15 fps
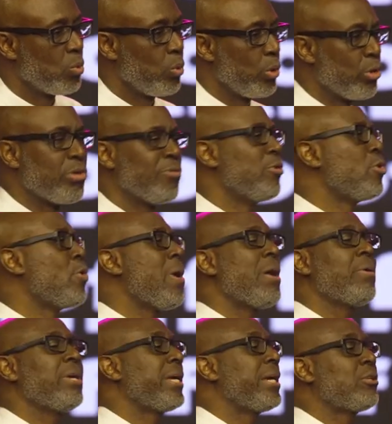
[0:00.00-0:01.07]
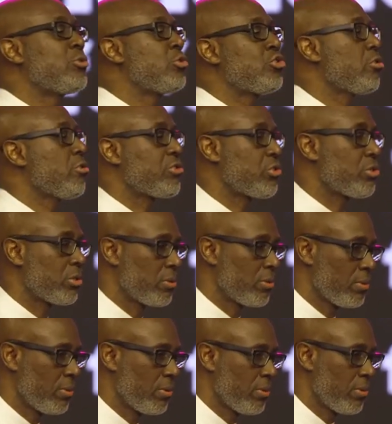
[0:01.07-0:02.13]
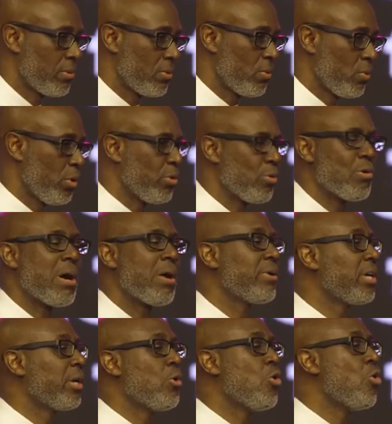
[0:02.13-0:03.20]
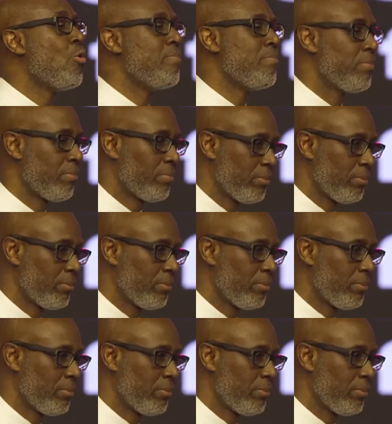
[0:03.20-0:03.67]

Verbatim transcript: We don't even know how they get to church. We don't know how they go home.